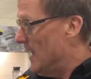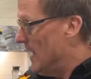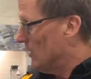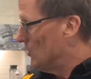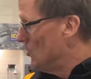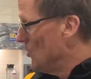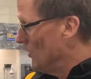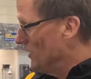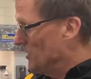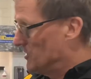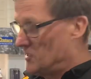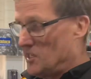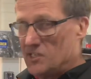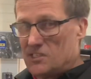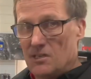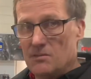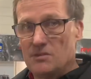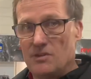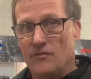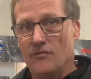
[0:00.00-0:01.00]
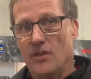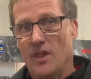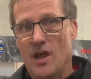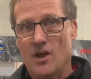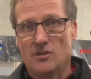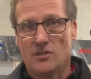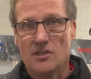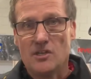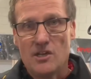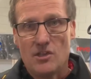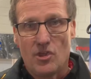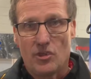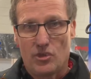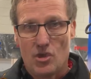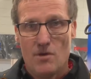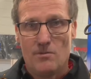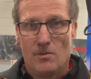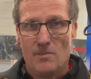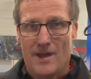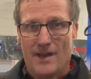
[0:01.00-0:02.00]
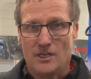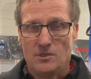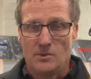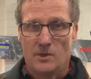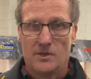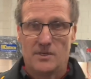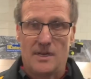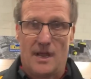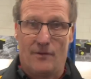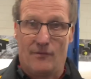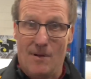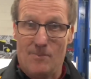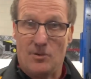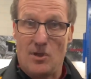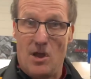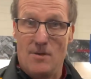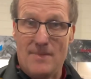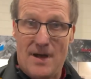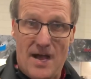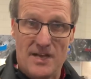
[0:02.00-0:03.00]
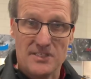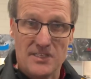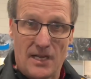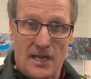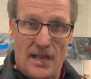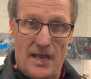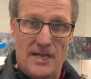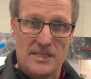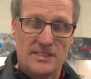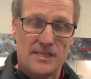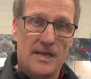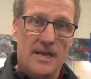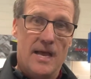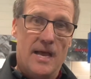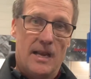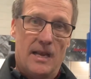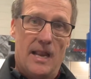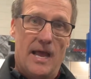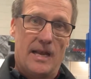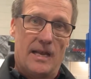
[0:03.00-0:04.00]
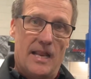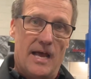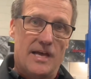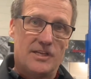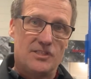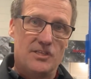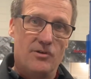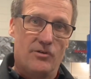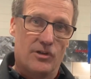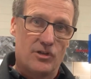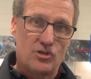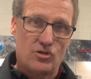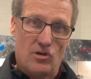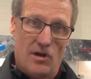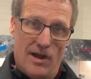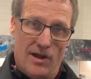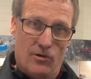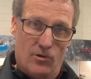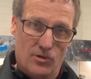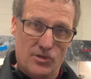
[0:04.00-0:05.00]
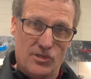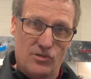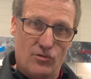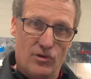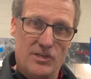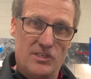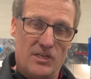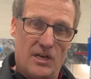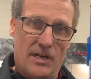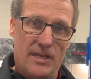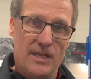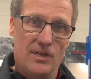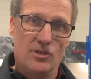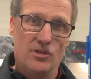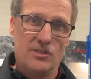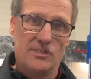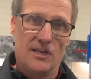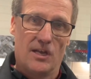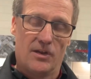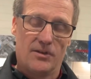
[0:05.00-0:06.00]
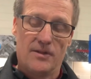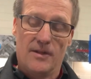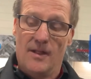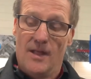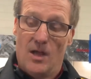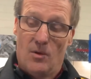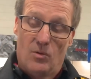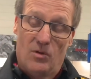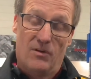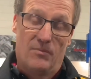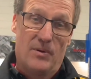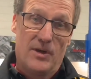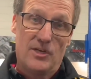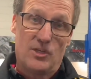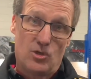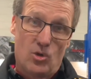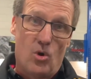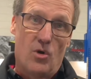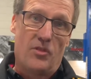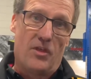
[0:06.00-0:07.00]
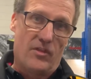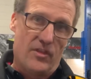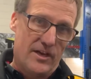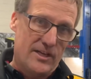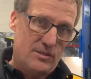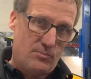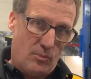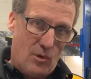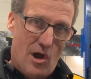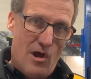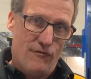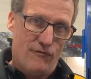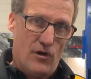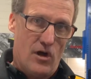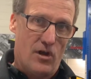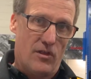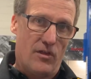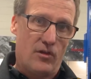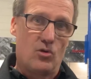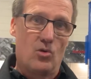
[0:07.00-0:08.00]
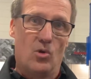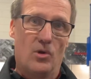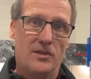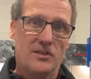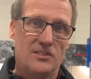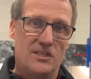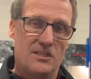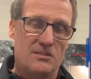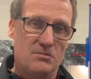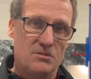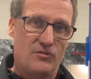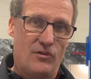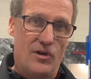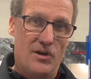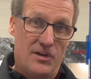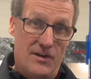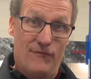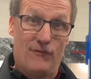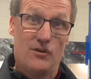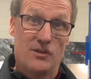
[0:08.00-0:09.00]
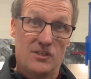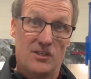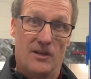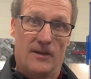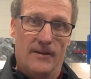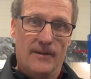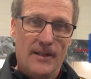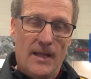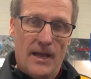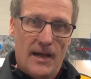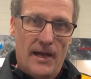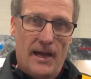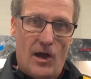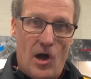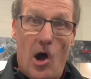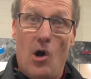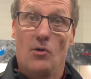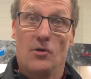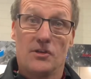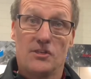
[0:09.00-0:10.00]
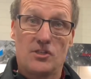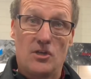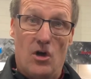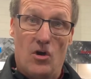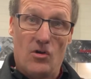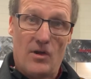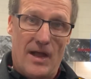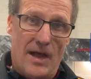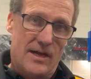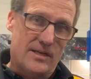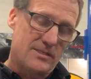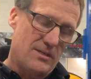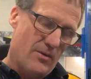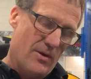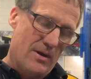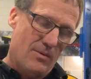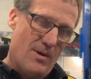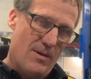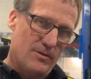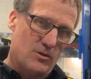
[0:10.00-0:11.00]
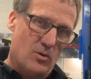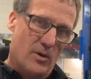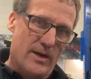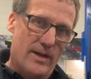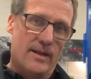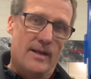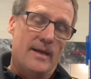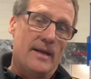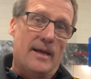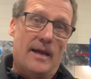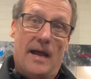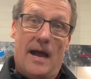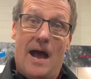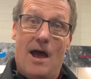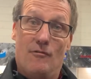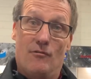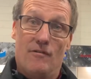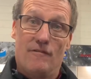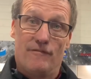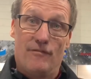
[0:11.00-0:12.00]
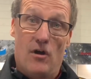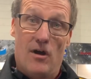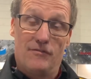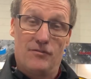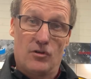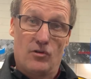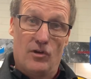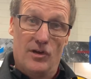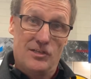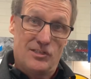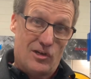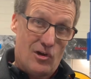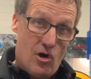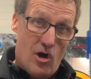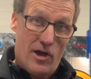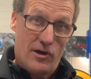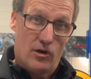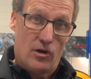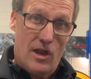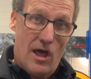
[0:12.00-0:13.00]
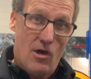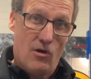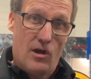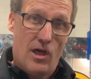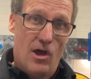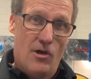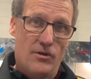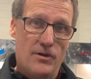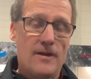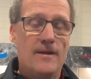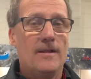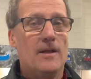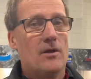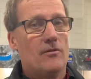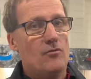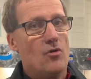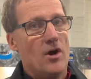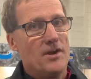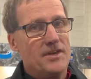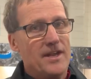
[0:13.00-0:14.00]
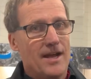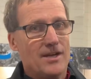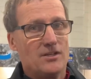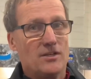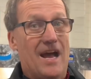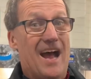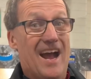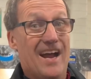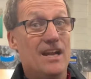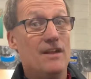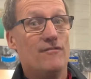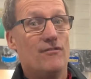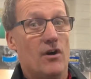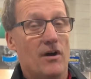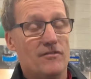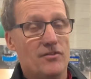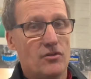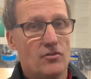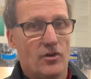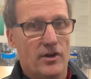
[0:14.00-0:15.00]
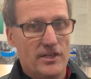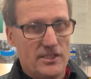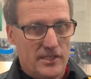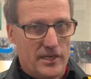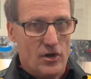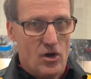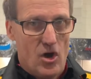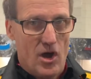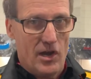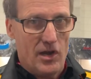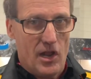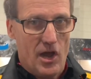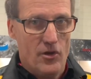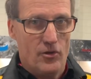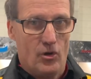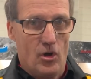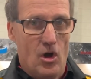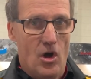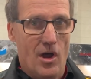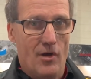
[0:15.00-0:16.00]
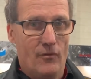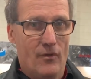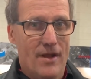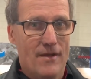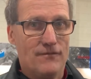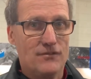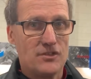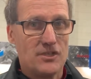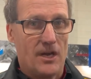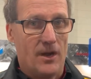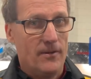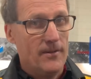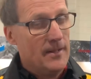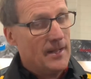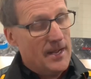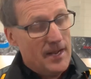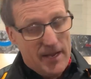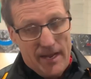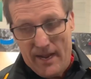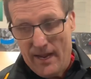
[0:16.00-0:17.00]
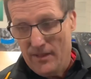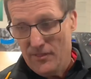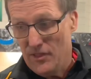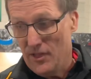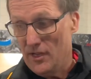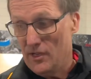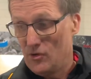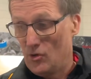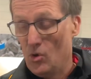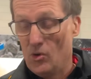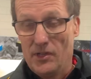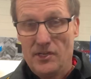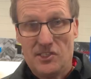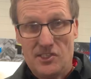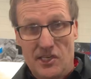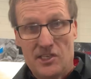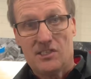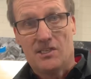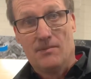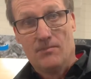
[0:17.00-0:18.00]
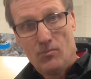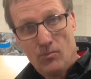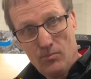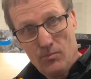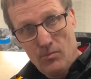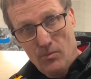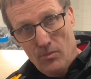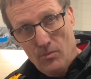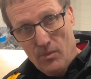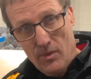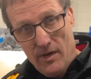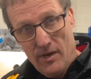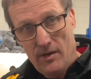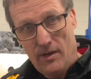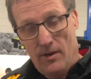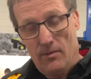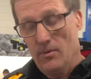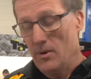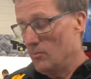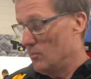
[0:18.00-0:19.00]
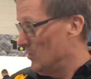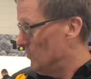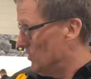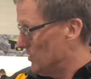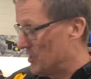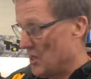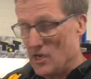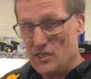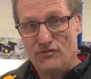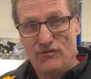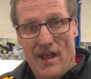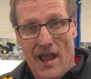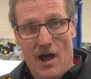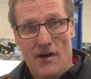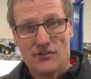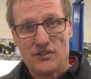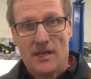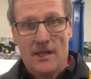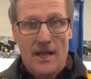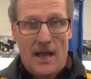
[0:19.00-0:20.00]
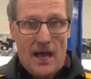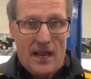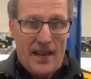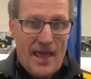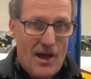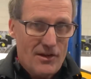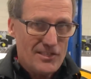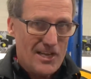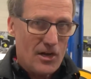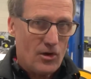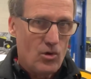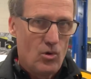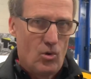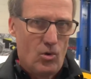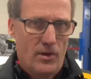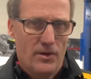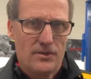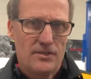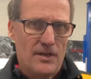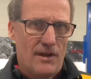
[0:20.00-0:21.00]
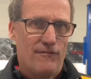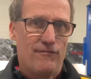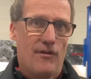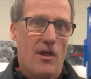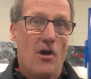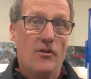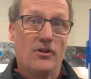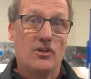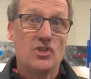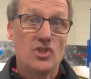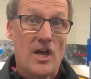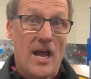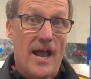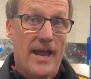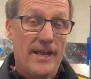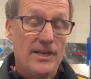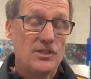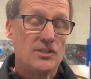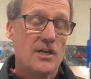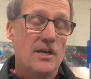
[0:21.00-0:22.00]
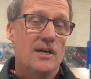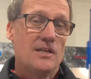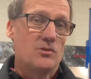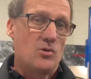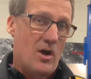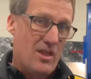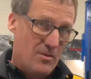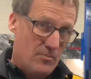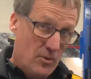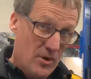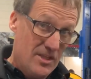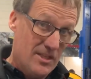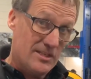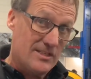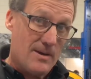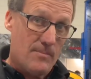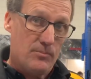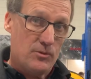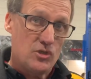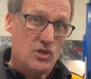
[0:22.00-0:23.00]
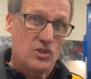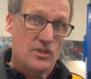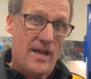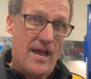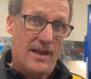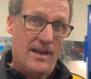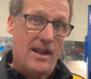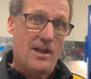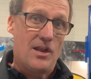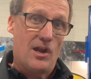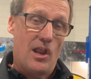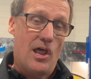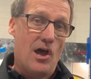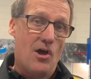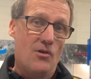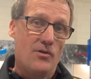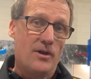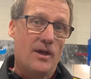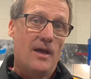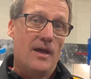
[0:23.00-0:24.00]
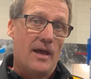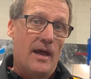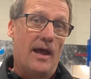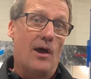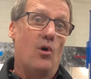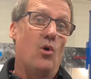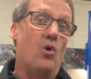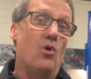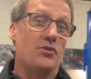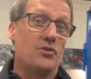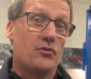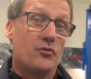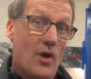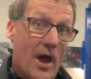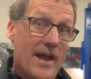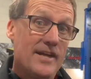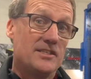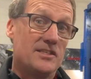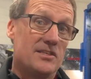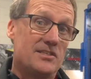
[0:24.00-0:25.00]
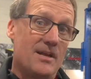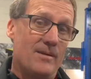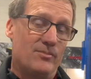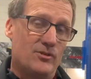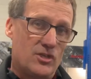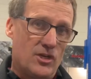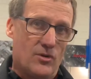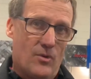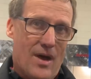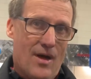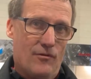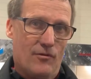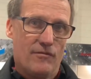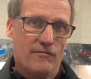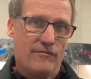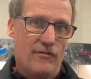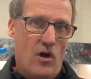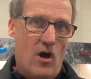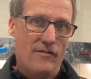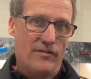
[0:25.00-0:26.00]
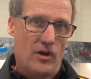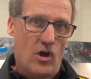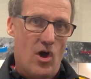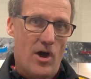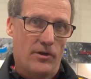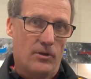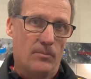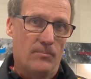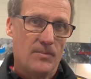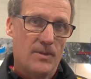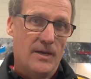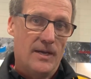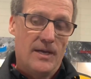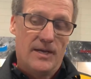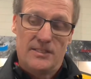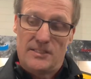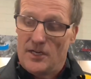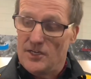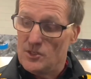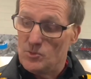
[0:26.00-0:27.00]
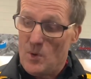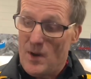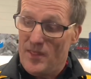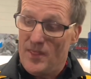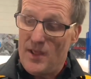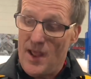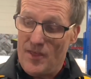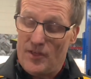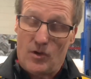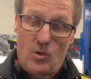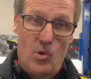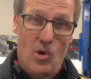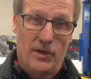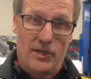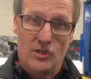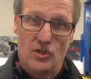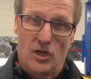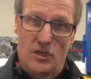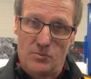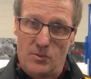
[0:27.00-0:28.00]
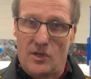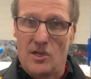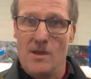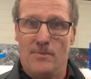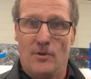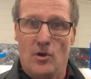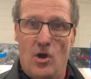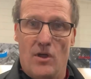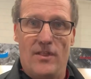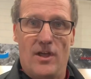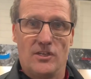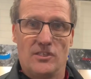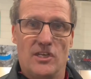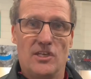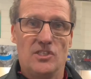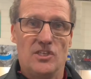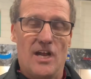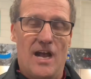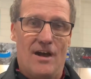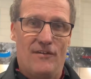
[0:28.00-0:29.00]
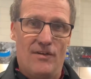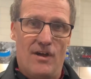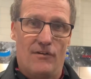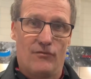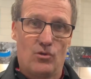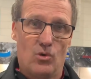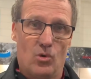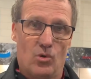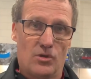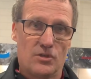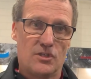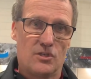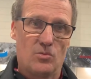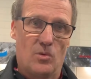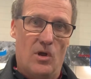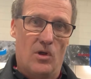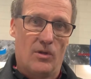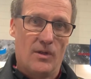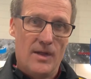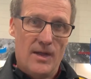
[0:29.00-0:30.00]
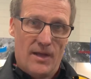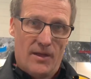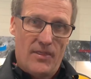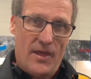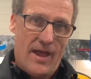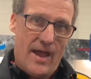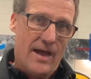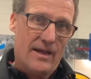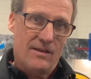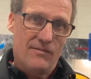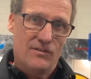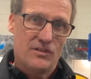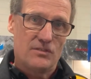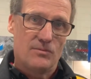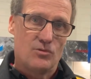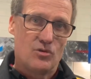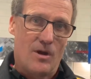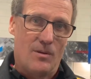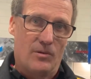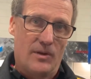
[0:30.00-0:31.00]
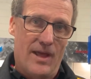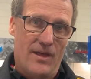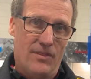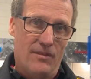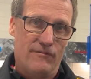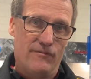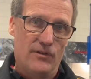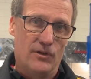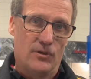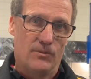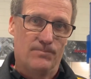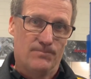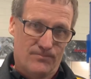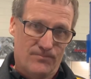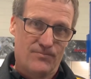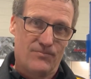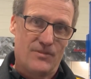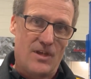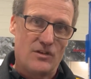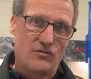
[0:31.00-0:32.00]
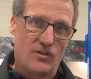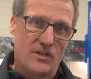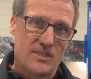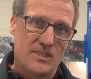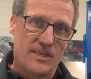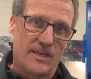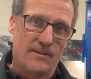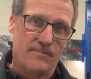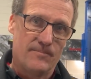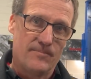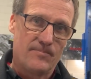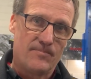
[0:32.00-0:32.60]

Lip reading: Cooling systems, for those who did the thermal management Repco masterclass late last year in Australia or just recently in New Zealand, would have been taught that these profile of the cooling system is very different to older style cars. So anywhere between 105 degrees at idle, low load, right down to 85 degrees at high load or high revs. So the cooling system with those valves allows that coolant flow to change to either bring the temperature down under load or to raise the temperature to 105 at idle. So just one of the other quirky jobs, but an eye on those EGR valve coolers as well. They are giving some trouble out in the field. Thanks for listening.